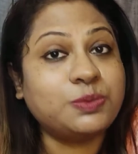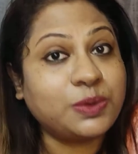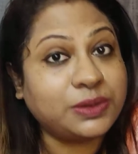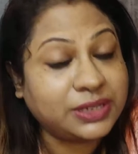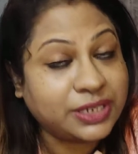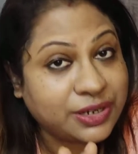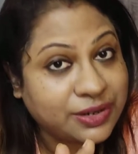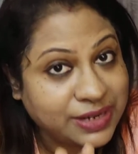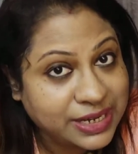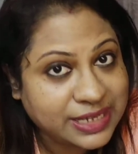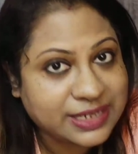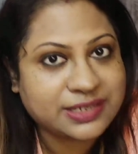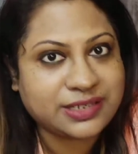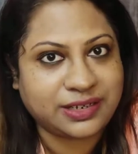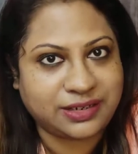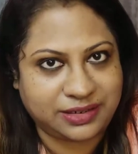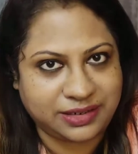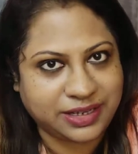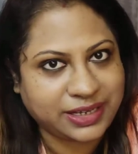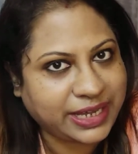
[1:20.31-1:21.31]
But the
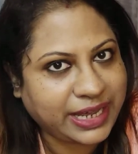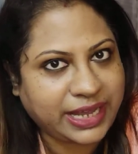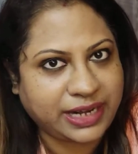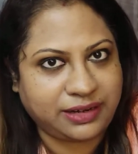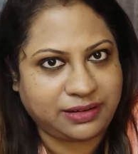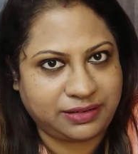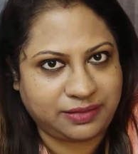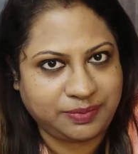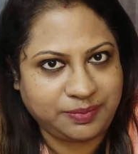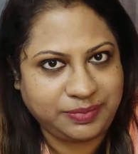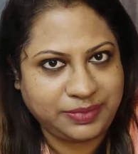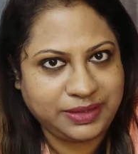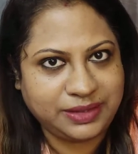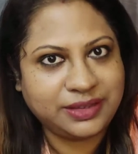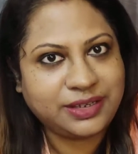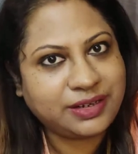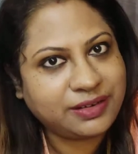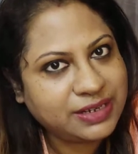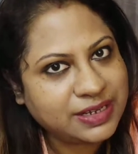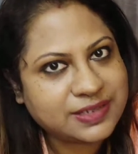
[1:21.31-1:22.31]
reason, again,
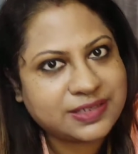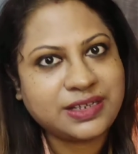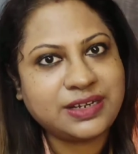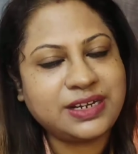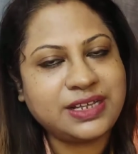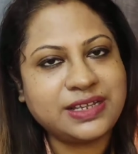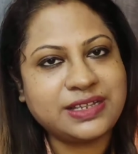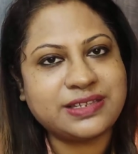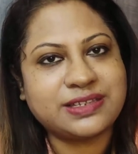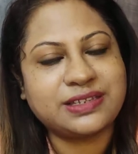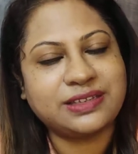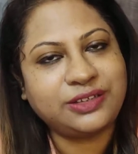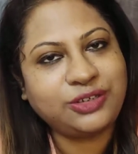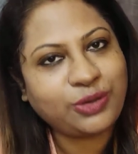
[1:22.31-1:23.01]
the reason is